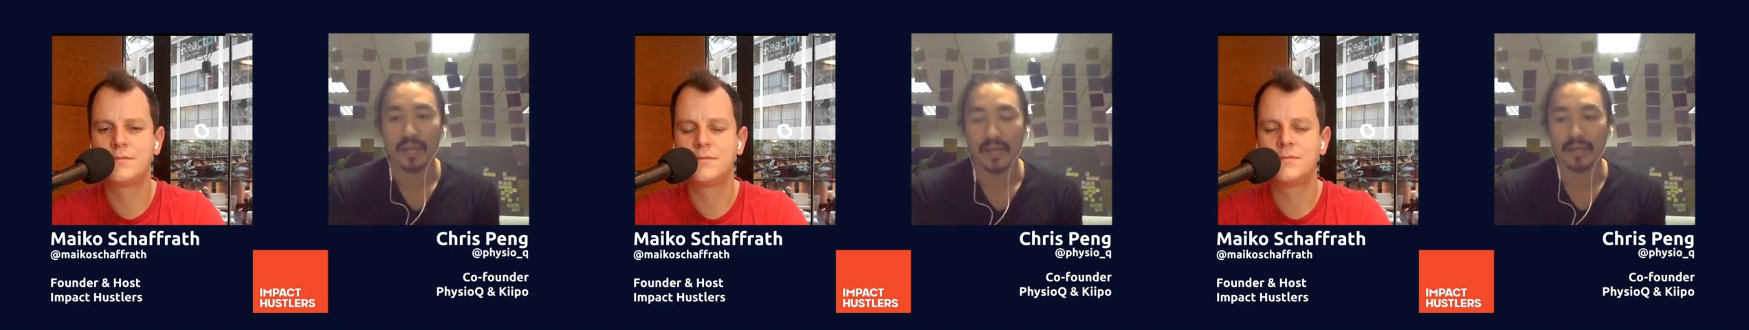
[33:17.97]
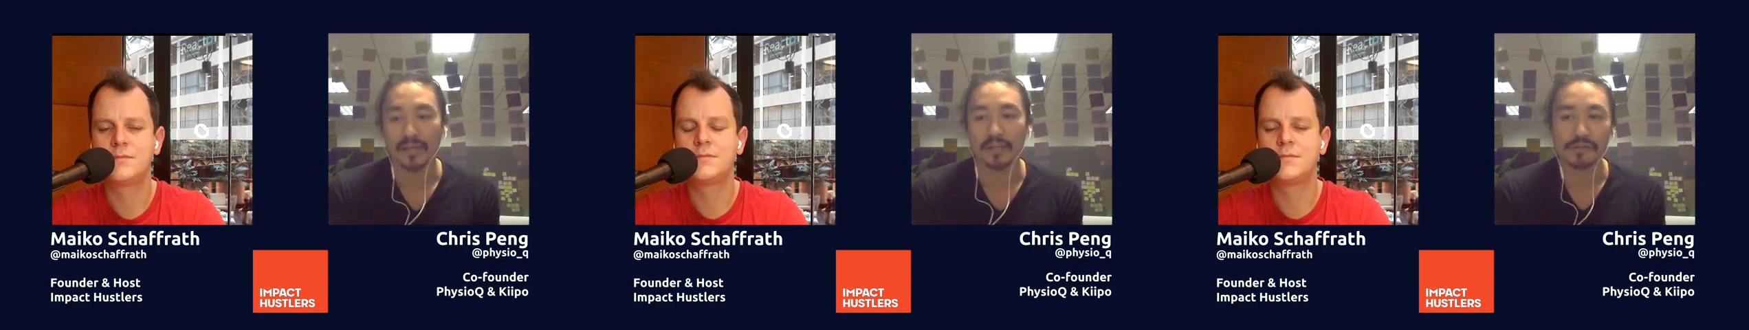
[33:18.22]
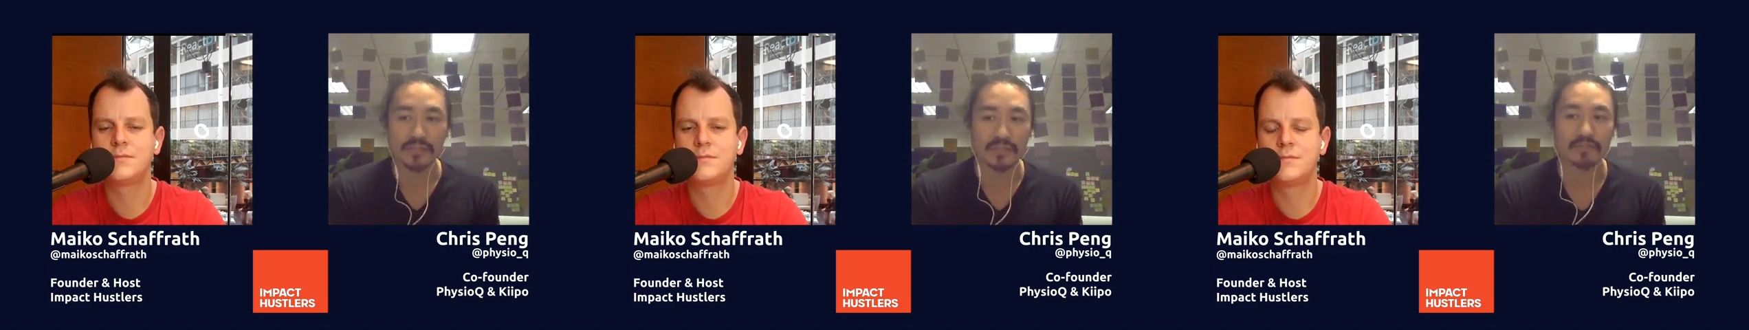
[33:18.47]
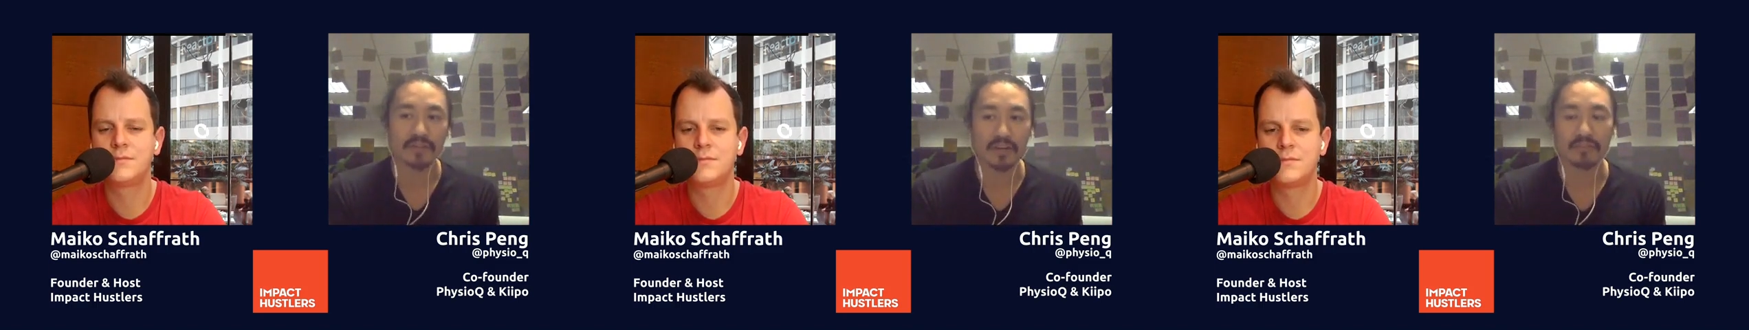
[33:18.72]
Speaker 1: and uh,
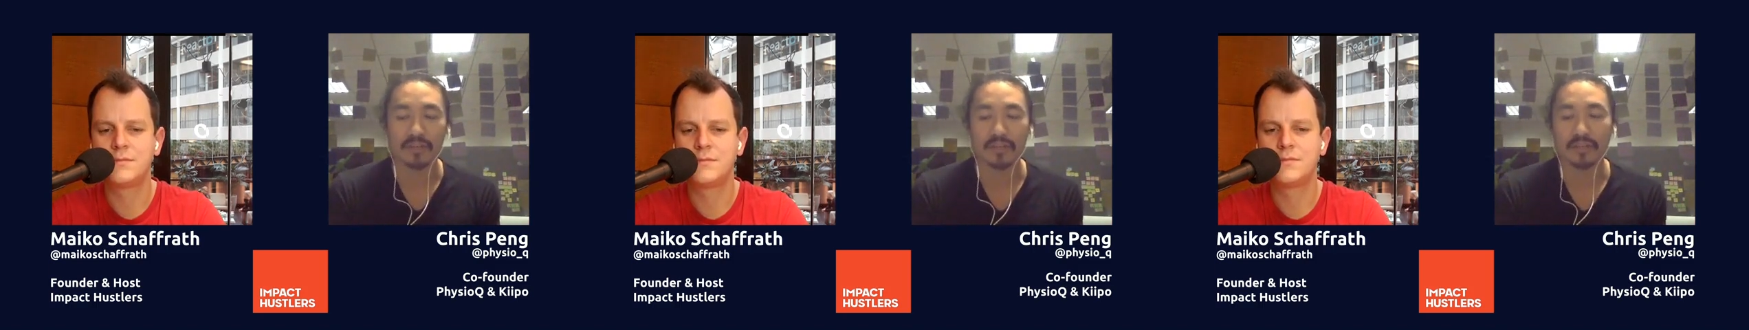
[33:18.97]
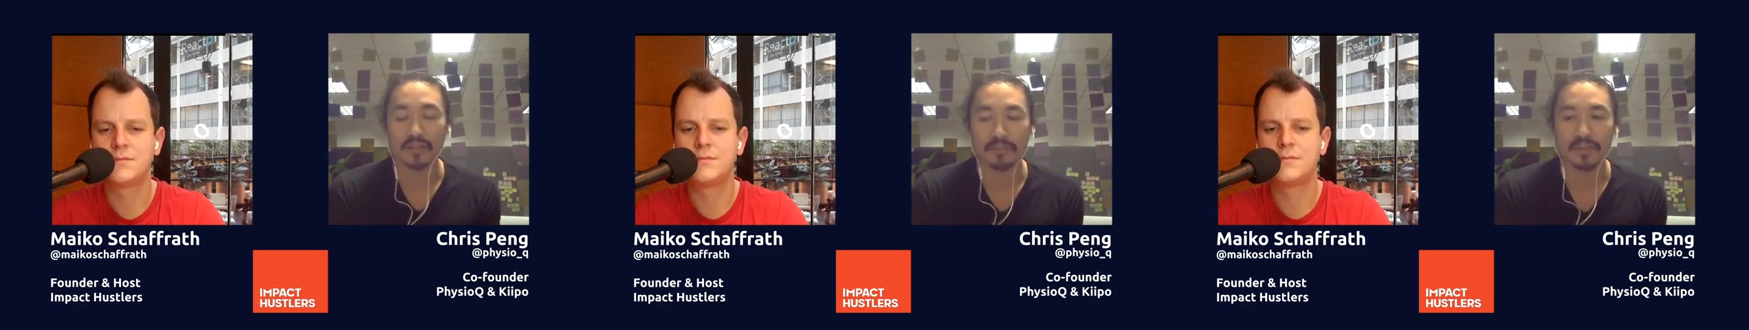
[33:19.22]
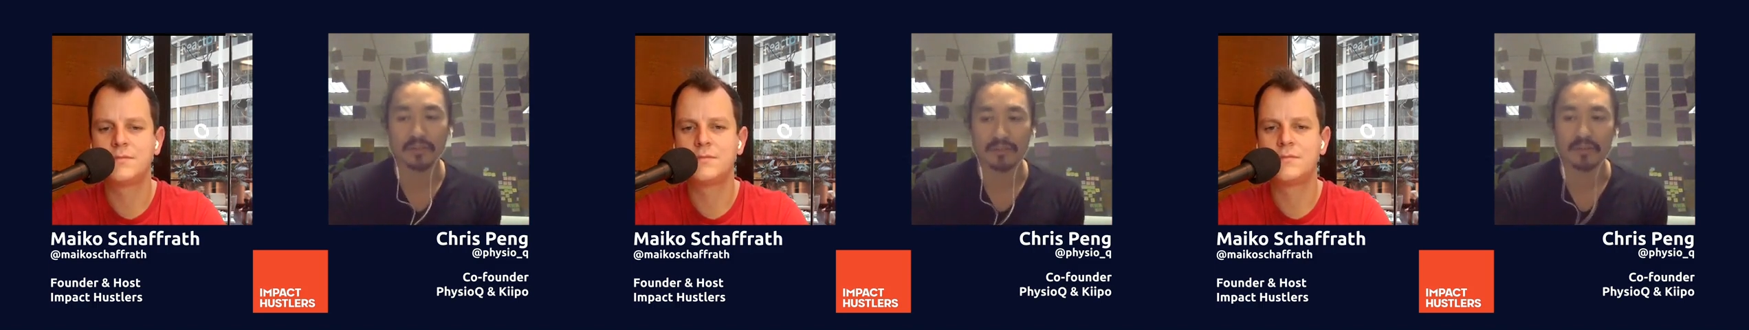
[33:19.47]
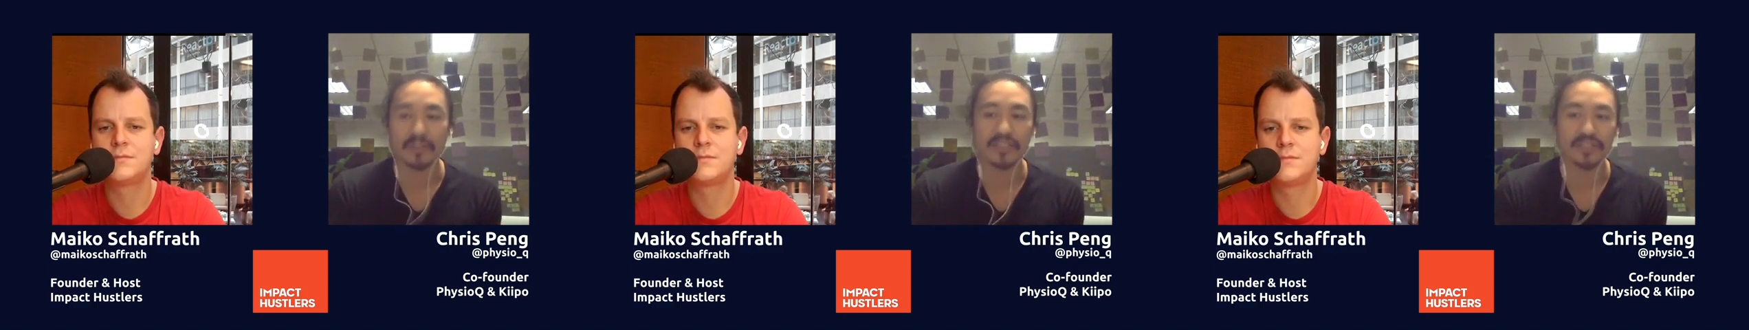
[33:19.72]
using very very limited
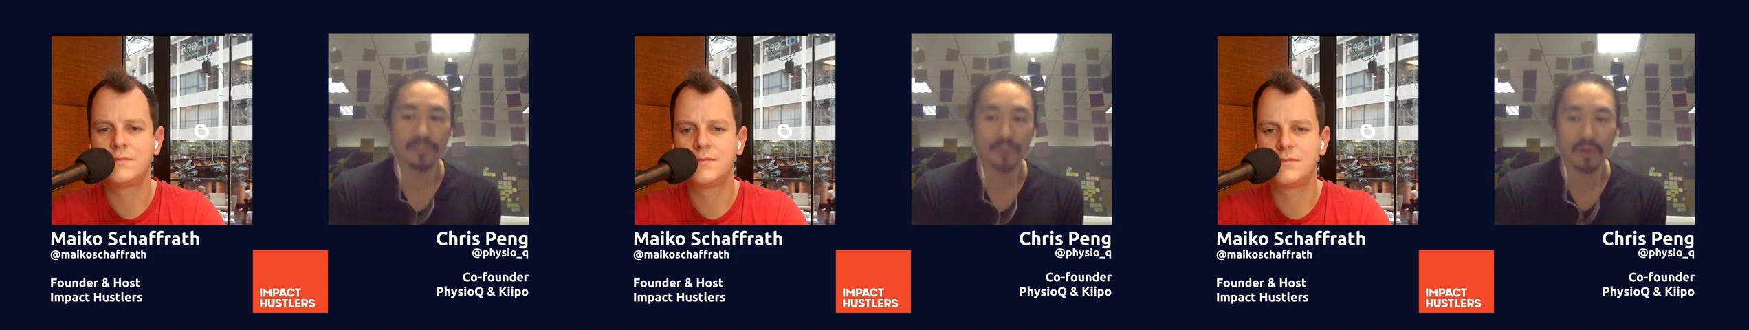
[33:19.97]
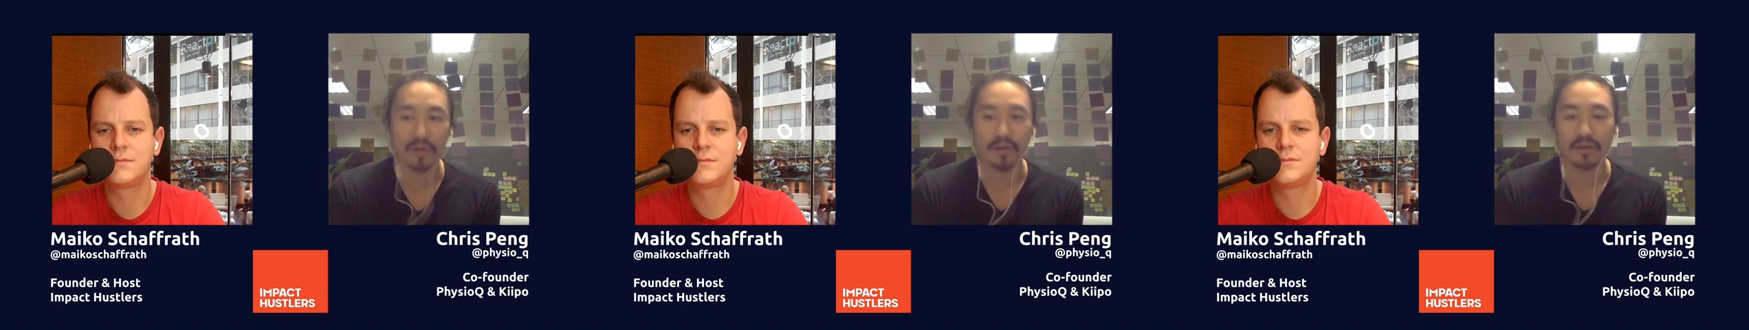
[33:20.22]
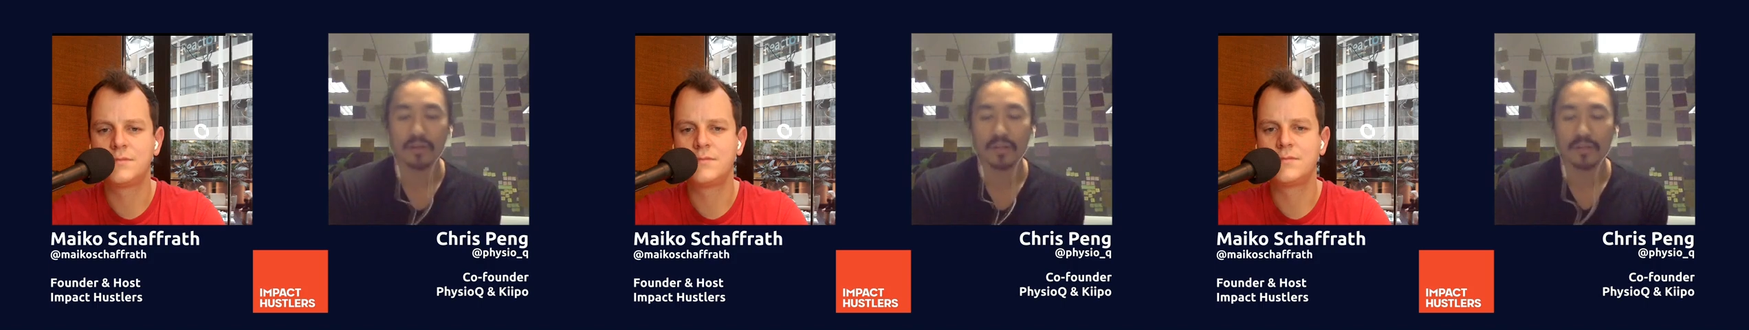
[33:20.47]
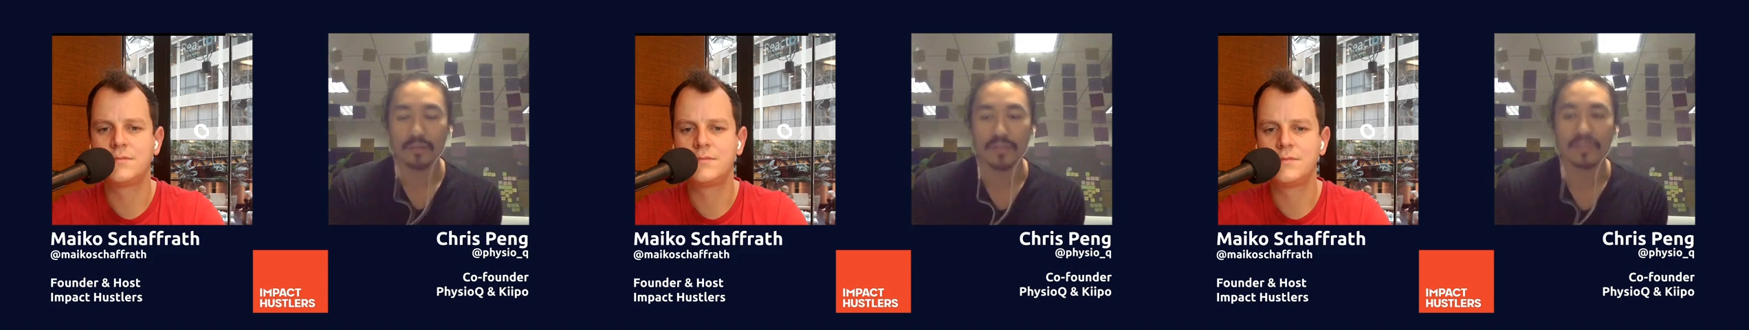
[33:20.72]
very small small
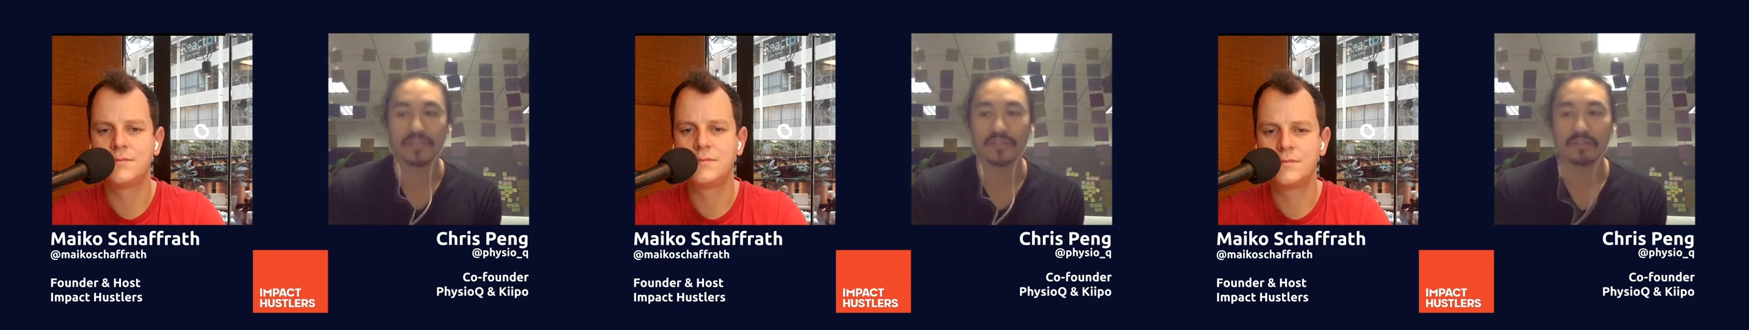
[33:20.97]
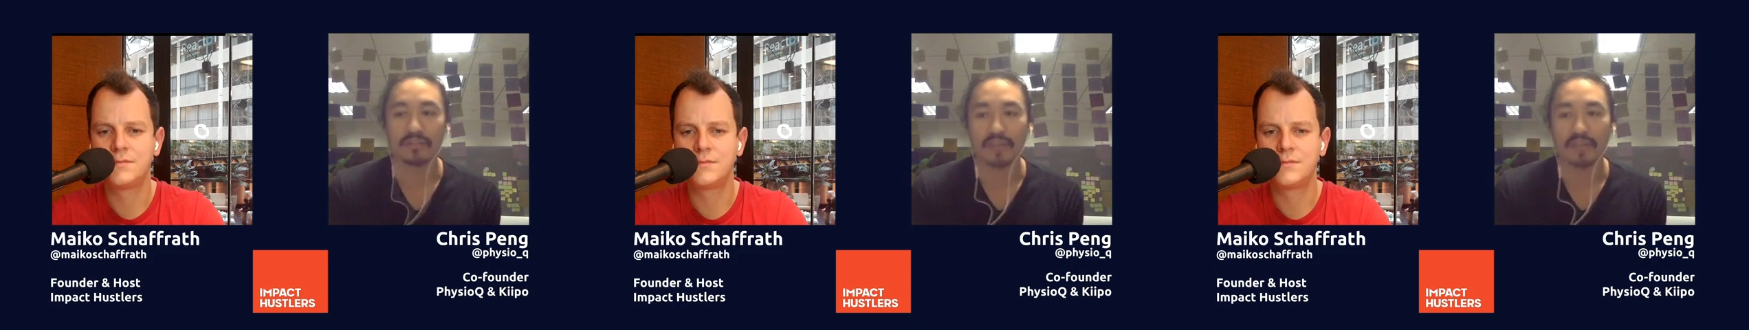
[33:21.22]
bits of